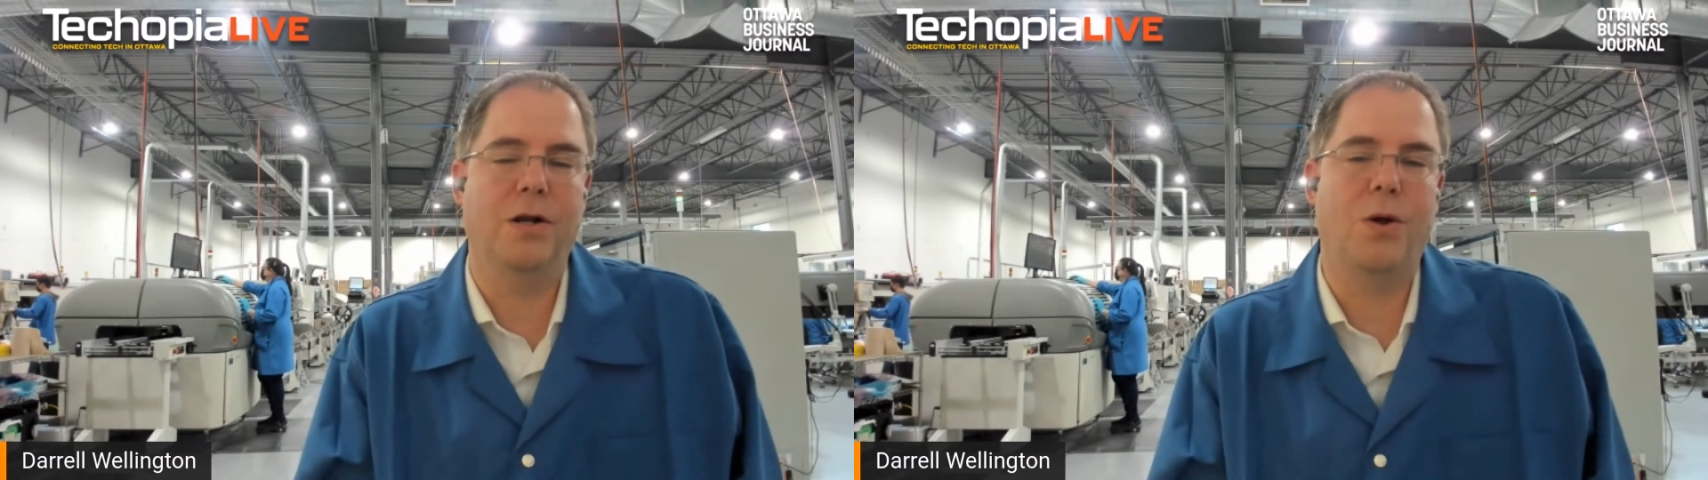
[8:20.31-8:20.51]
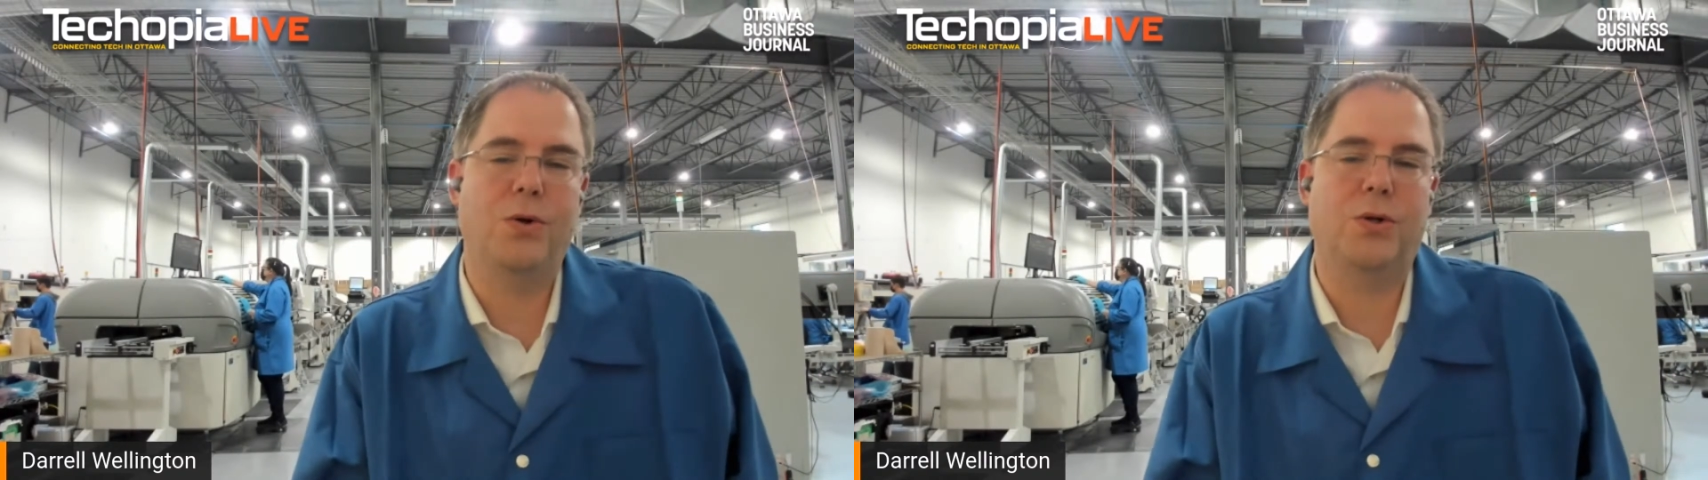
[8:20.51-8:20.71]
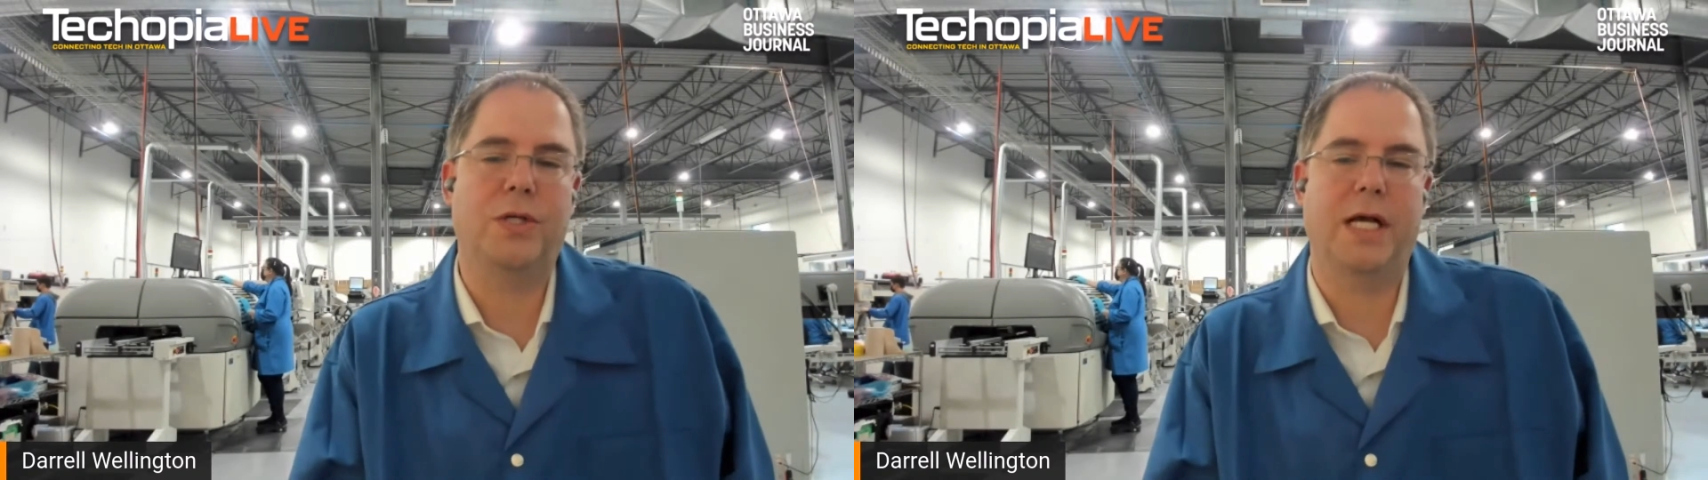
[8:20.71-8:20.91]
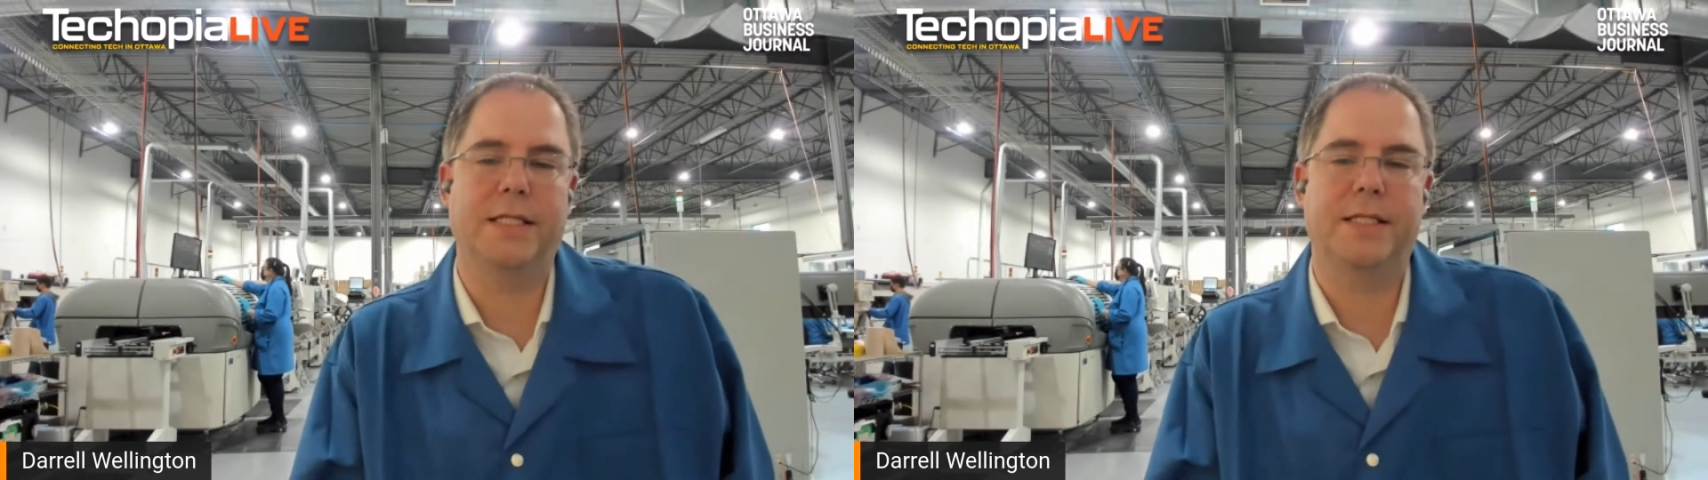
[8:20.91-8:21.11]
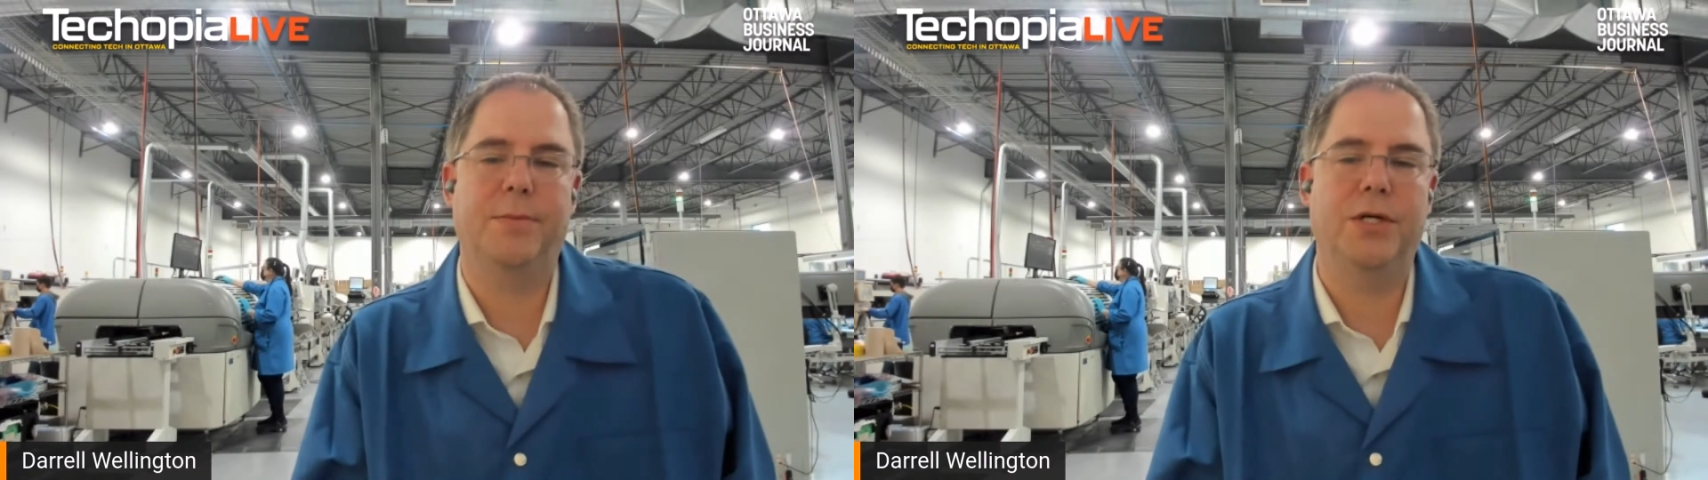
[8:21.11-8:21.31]
local
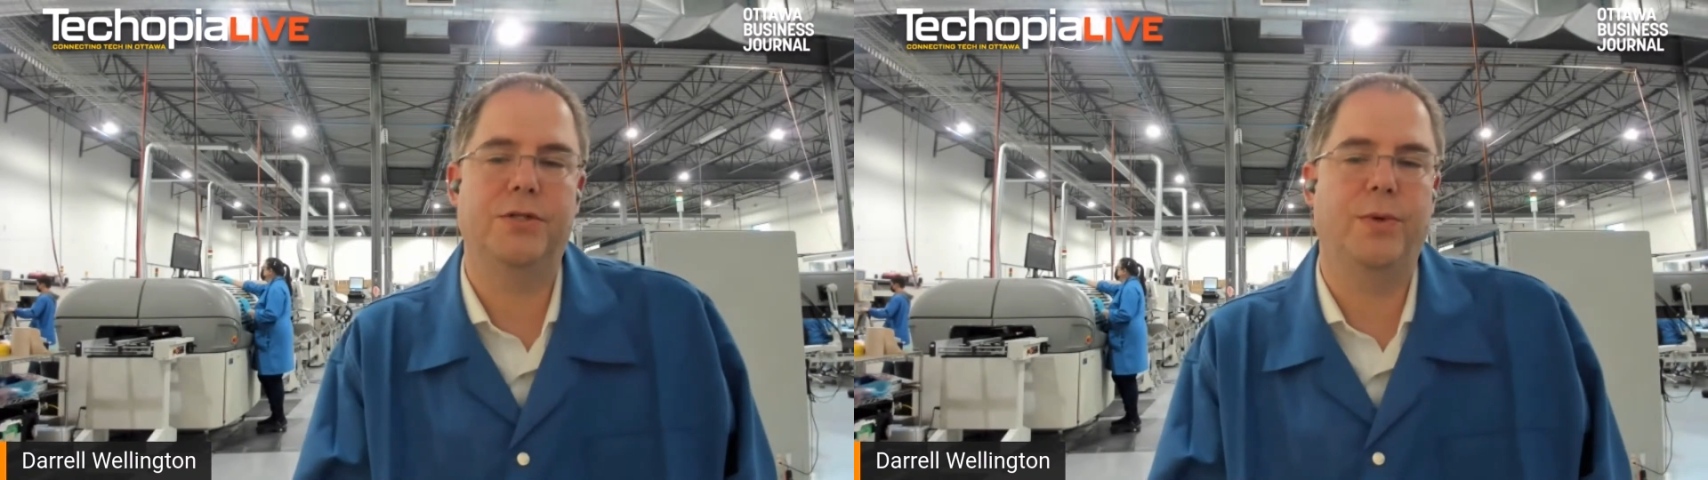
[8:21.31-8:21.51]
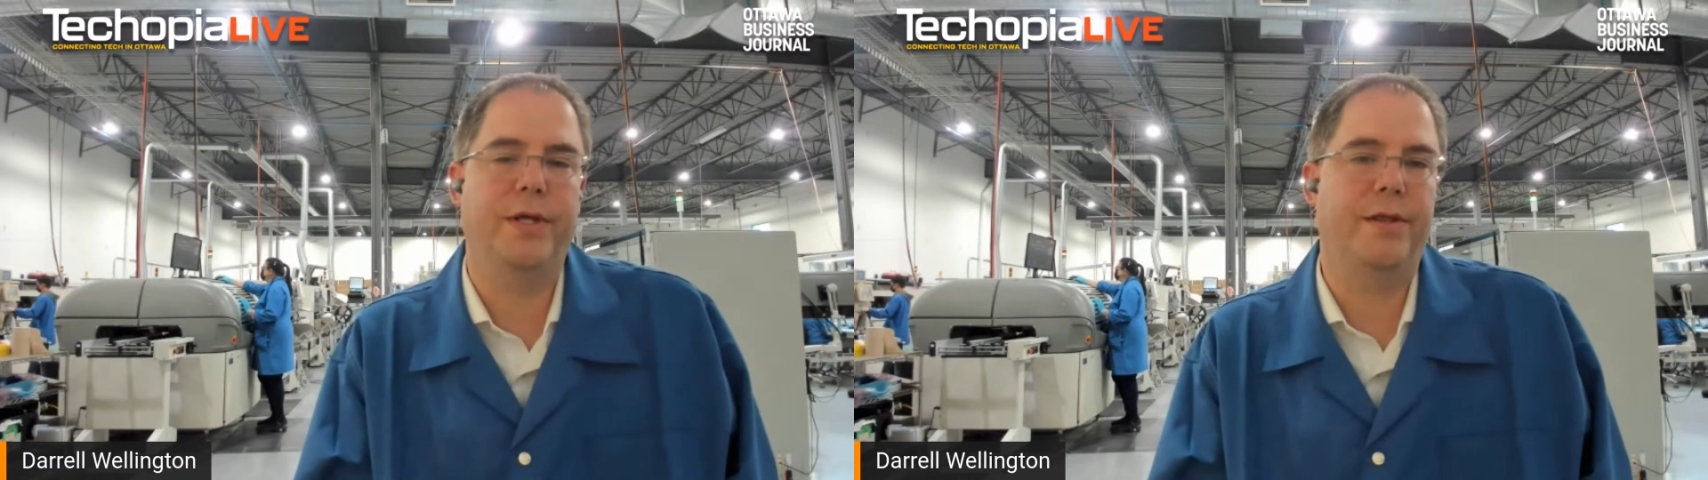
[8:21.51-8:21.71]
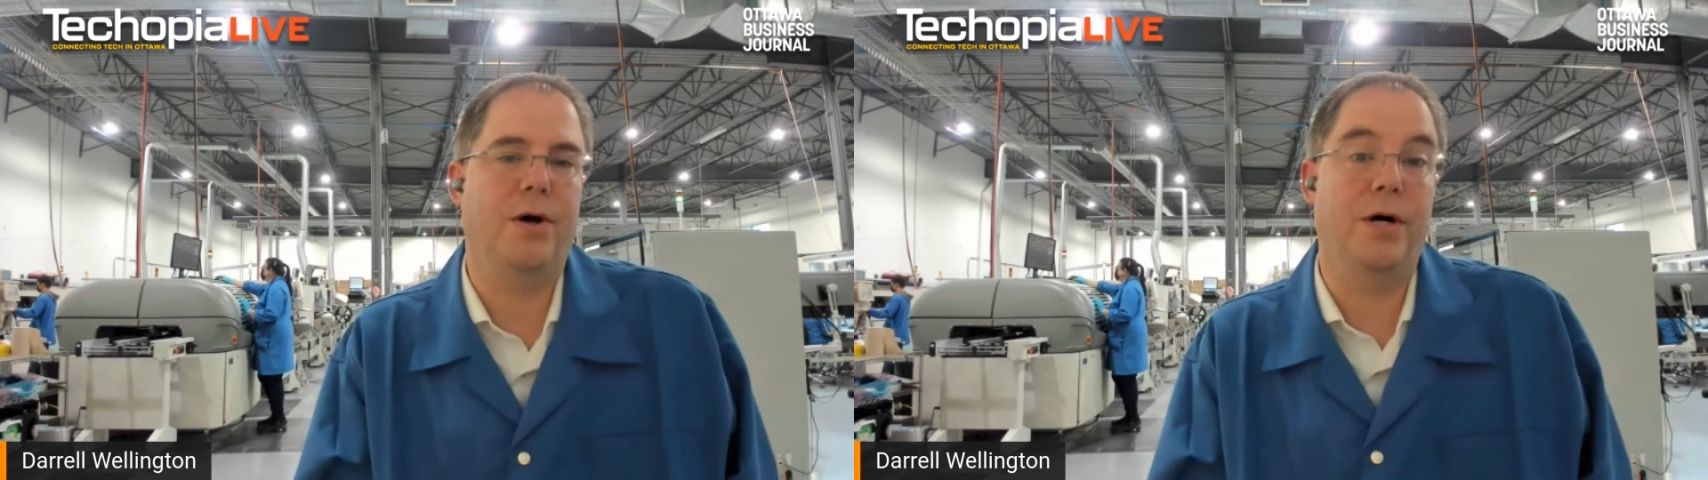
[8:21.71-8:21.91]
customers with